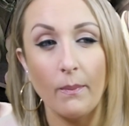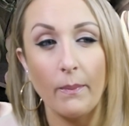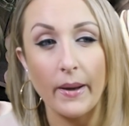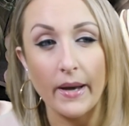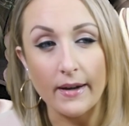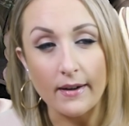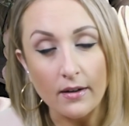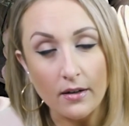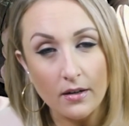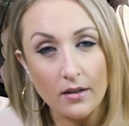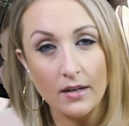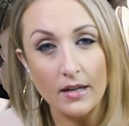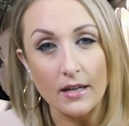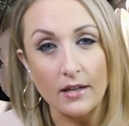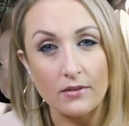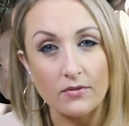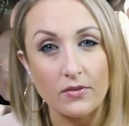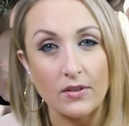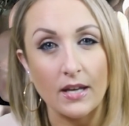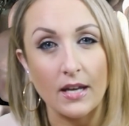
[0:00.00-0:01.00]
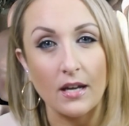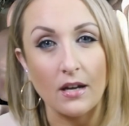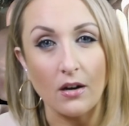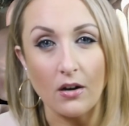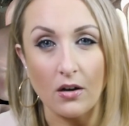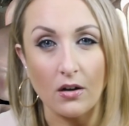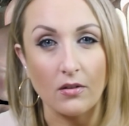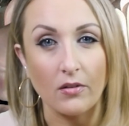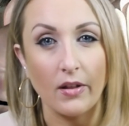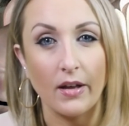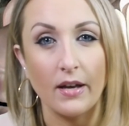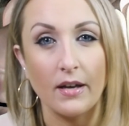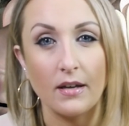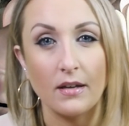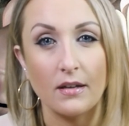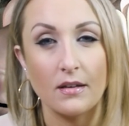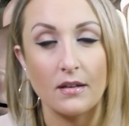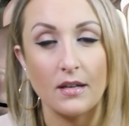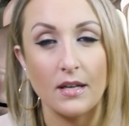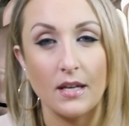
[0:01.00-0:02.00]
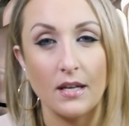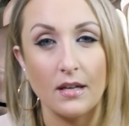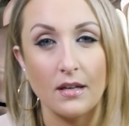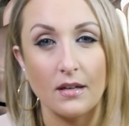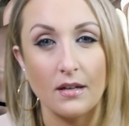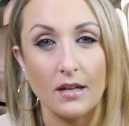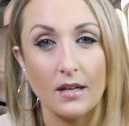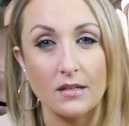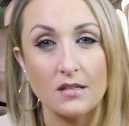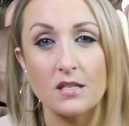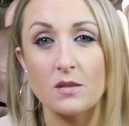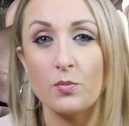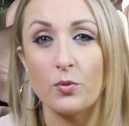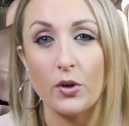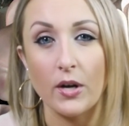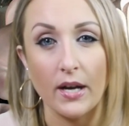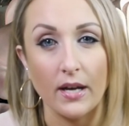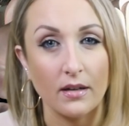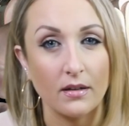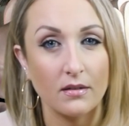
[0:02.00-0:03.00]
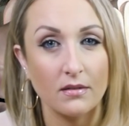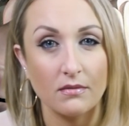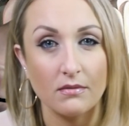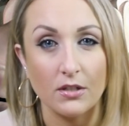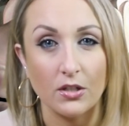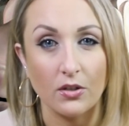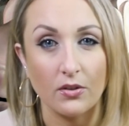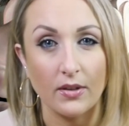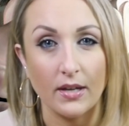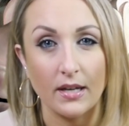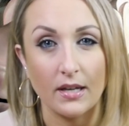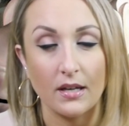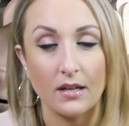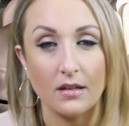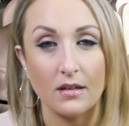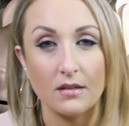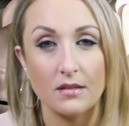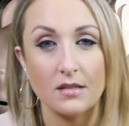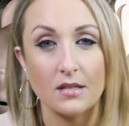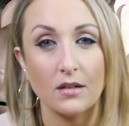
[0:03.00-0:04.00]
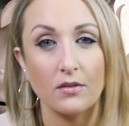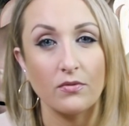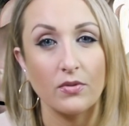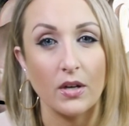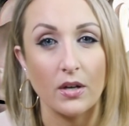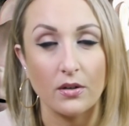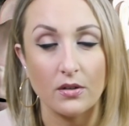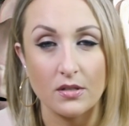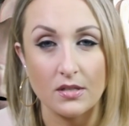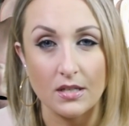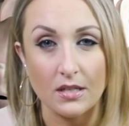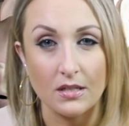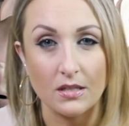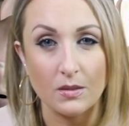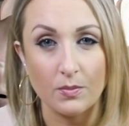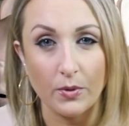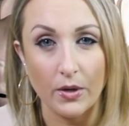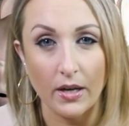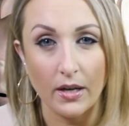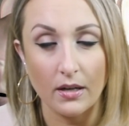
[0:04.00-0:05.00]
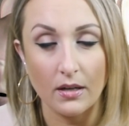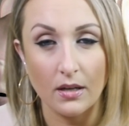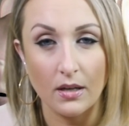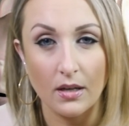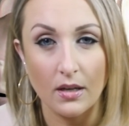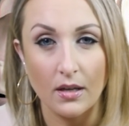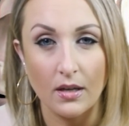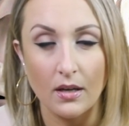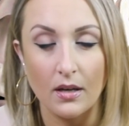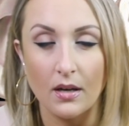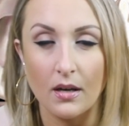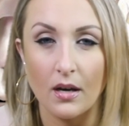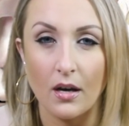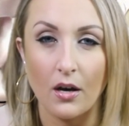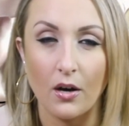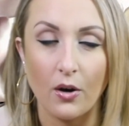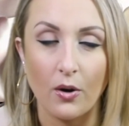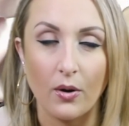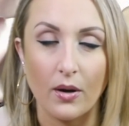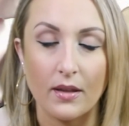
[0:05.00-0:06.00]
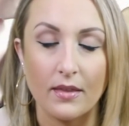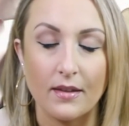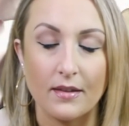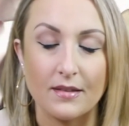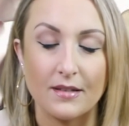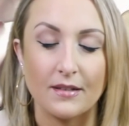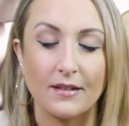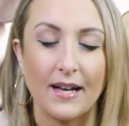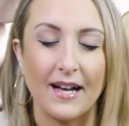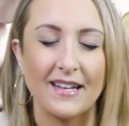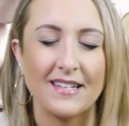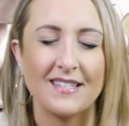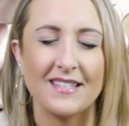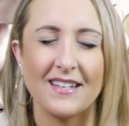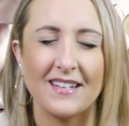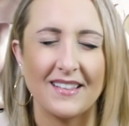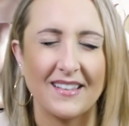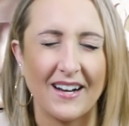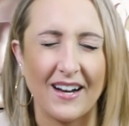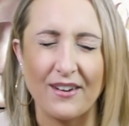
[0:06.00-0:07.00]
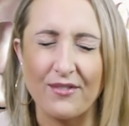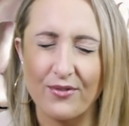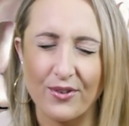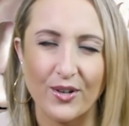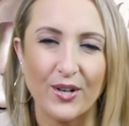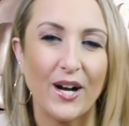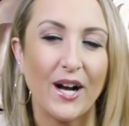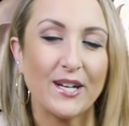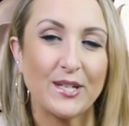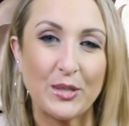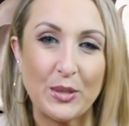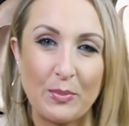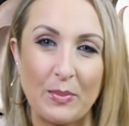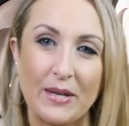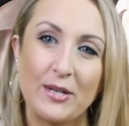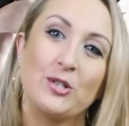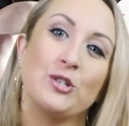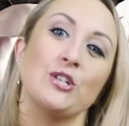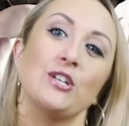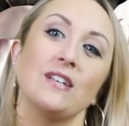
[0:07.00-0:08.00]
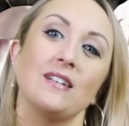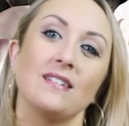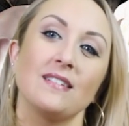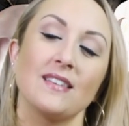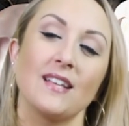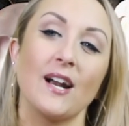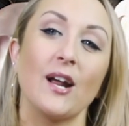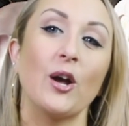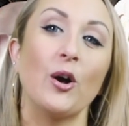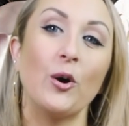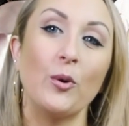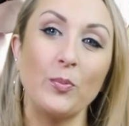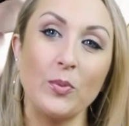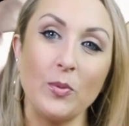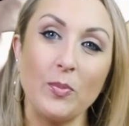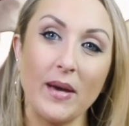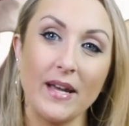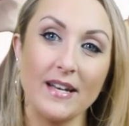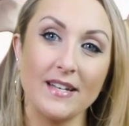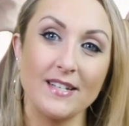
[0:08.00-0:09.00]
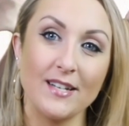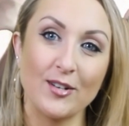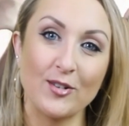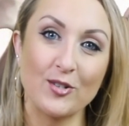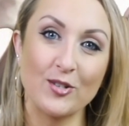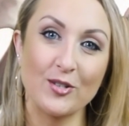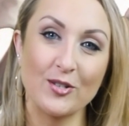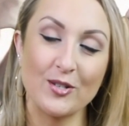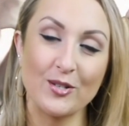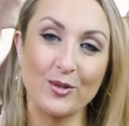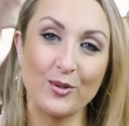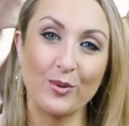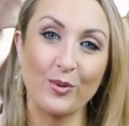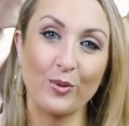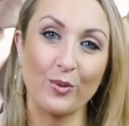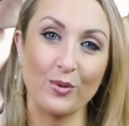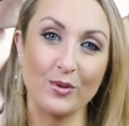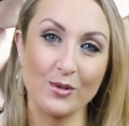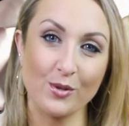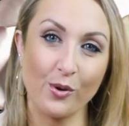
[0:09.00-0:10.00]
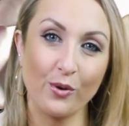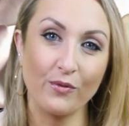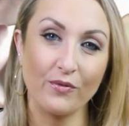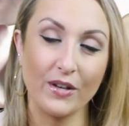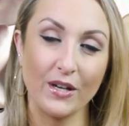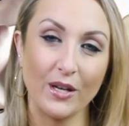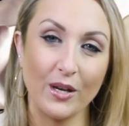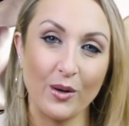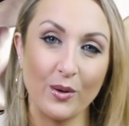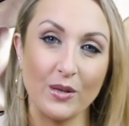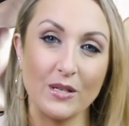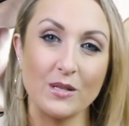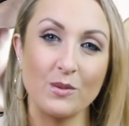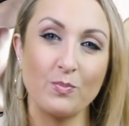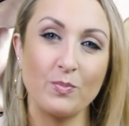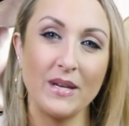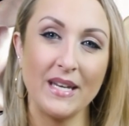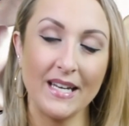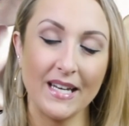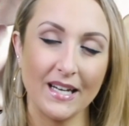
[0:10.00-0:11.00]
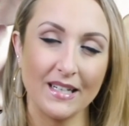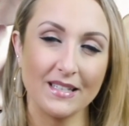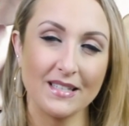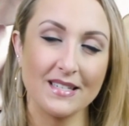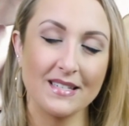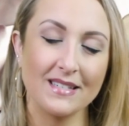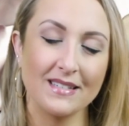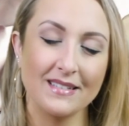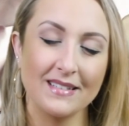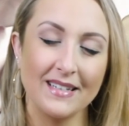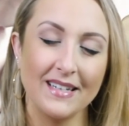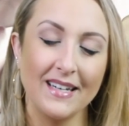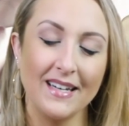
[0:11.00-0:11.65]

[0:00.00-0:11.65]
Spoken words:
better if they are like in a spread, like a sunflower seed spread. Oh, and then the last thing that I forgot to mention that I hope you paid attention to through this whole video is peanuts.